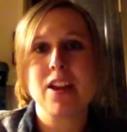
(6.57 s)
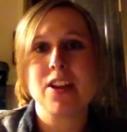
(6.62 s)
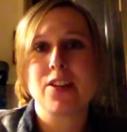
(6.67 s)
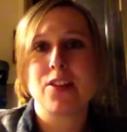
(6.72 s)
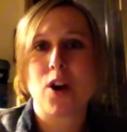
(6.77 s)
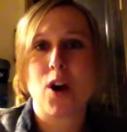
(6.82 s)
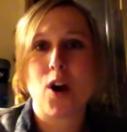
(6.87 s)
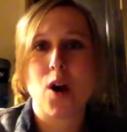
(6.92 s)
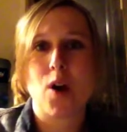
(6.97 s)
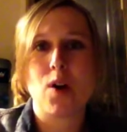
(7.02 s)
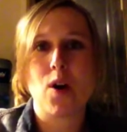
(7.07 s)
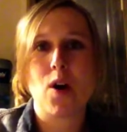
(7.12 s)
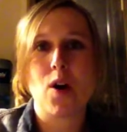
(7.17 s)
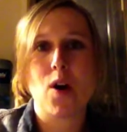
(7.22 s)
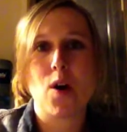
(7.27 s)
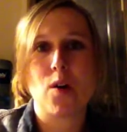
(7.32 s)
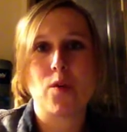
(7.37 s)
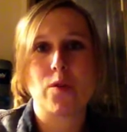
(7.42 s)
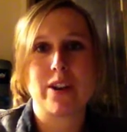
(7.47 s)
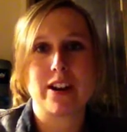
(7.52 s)
The
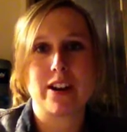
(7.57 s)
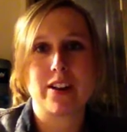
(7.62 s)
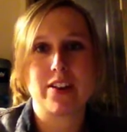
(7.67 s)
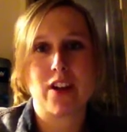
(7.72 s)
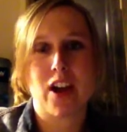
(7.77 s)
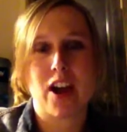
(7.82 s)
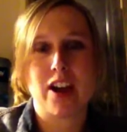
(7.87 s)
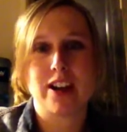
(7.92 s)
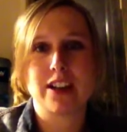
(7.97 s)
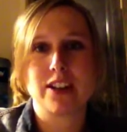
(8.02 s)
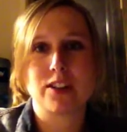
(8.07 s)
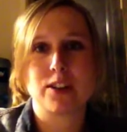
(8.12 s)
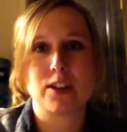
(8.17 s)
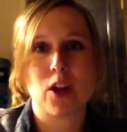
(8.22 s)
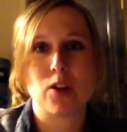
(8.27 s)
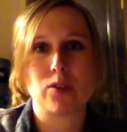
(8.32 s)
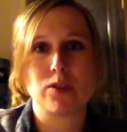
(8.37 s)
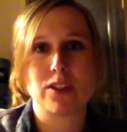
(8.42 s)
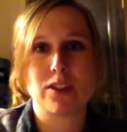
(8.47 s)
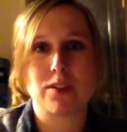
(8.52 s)
Ho Read-a-Thon is
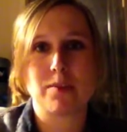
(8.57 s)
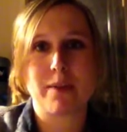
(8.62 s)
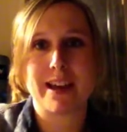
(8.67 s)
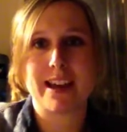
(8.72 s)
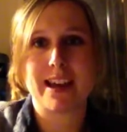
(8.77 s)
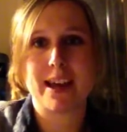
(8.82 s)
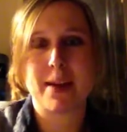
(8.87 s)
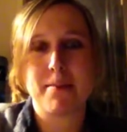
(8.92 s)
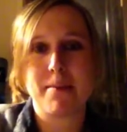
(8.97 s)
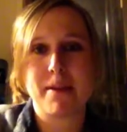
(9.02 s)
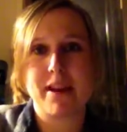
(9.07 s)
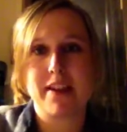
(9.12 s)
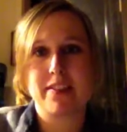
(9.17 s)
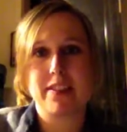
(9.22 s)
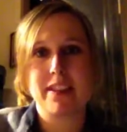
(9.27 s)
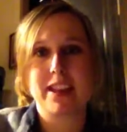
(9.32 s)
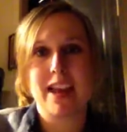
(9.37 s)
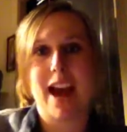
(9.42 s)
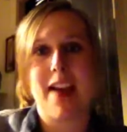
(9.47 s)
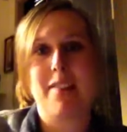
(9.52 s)
hosted by Kimba,
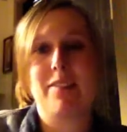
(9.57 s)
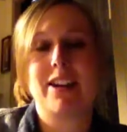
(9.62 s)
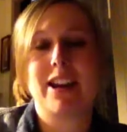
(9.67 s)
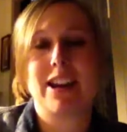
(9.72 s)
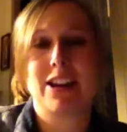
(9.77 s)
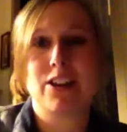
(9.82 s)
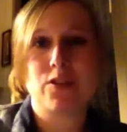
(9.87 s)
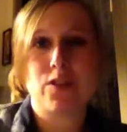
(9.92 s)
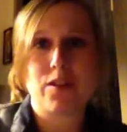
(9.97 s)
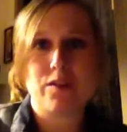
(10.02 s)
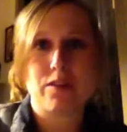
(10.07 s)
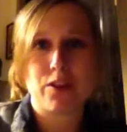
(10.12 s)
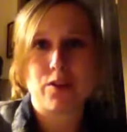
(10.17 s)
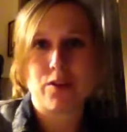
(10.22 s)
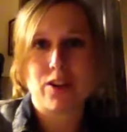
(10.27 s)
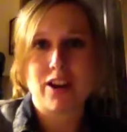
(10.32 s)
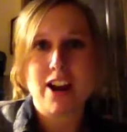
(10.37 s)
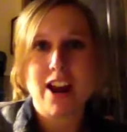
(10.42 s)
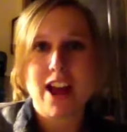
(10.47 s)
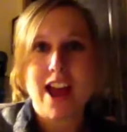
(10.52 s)
the Caffeinated
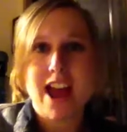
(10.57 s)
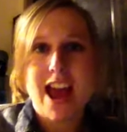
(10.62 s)
Reviewer,